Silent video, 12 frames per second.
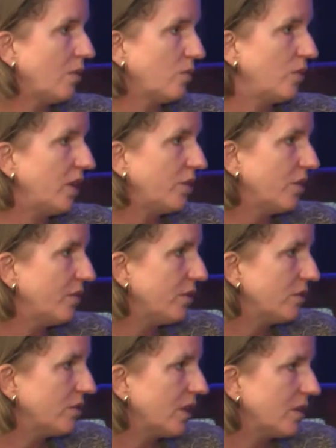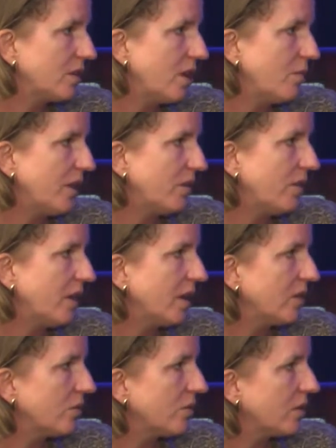Would either of you like to comment on that?
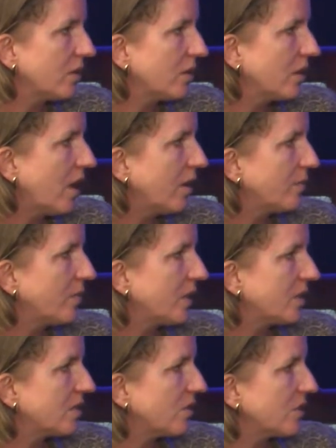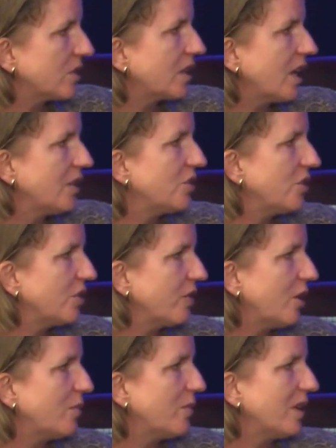Or this starts to get into your
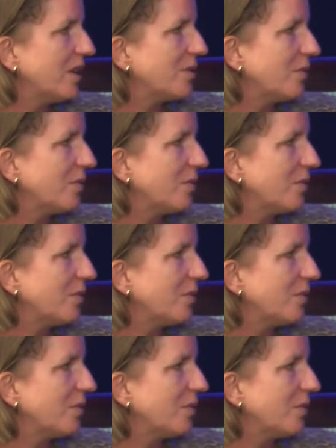realm as